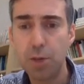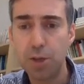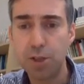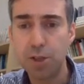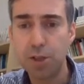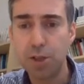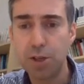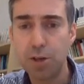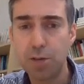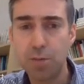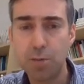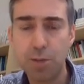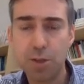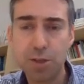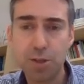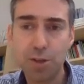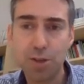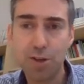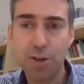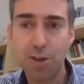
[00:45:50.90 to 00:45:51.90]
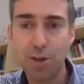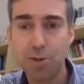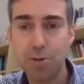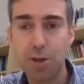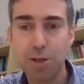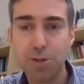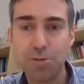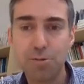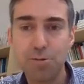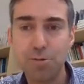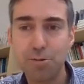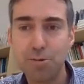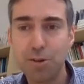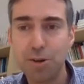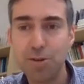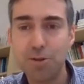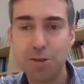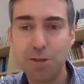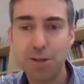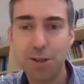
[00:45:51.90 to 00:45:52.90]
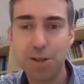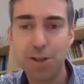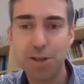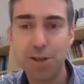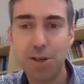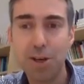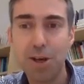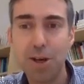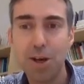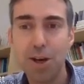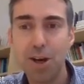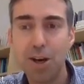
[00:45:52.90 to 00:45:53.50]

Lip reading: which are to a lesser or greater extent